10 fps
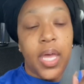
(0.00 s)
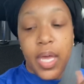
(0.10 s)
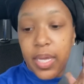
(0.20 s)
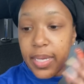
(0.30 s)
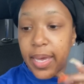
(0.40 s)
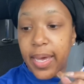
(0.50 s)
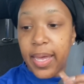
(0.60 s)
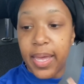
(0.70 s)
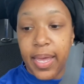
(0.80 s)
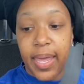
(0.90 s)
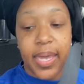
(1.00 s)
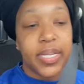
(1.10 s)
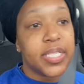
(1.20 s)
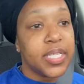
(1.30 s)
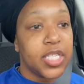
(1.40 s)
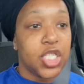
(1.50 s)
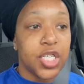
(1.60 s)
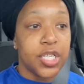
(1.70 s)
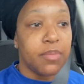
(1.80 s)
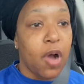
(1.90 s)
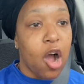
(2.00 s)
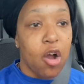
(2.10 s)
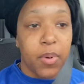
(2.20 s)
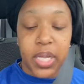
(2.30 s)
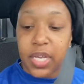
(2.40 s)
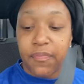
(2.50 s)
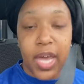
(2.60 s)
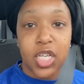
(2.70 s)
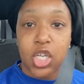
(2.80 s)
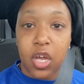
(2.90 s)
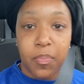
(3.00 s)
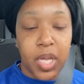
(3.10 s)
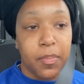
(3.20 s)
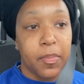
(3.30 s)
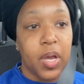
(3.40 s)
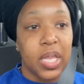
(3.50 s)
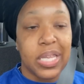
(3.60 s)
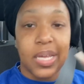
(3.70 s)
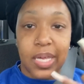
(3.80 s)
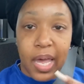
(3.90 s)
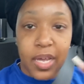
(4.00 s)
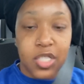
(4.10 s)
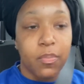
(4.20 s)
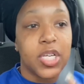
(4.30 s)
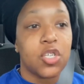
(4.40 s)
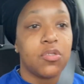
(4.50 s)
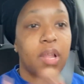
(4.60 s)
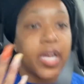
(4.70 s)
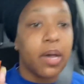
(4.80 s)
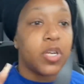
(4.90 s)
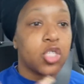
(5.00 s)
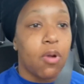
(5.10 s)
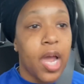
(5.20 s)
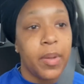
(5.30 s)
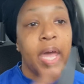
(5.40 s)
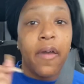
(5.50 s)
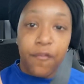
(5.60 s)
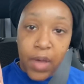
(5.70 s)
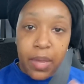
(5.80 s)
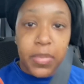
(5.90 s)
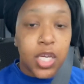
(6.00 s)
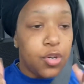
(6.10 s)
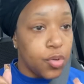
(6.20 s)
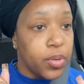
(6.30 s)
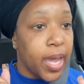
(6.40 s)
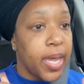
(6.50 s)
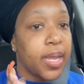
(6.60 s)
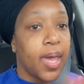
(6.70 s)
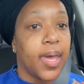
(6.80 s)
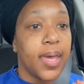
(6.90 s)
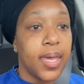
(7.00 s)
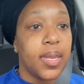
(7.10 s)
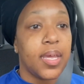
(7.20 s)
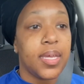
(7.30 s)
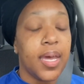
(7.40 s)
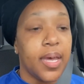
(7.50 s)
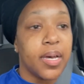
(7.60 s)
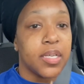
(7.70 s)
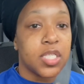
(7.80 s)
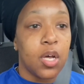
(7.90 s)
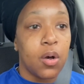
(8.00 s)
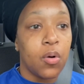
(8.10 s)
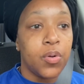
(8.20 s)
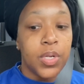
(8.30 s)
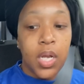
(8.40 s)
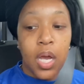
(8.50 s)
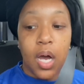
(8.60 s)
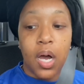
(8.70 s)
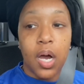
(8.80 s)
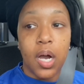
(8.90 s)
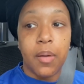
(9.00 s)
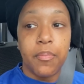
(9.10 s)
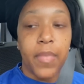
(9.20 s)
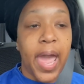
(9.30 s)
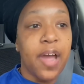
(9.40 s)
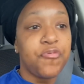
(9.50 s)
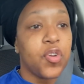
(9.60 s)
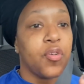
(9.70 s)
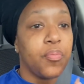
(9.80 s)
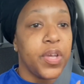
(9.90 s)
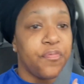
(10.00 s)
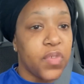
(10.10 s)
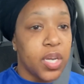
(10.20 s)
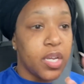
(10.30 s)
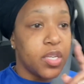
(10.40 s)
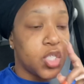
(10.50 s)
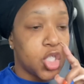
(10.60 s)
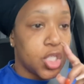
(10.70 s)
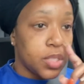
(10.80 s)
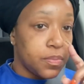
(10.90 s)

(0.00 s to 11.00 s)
yeah, headed to the gym. I already invited y'all to be a member of the gang, so make sure you like, comment, subscribe, fight me, and do that. And yeah, so after we finish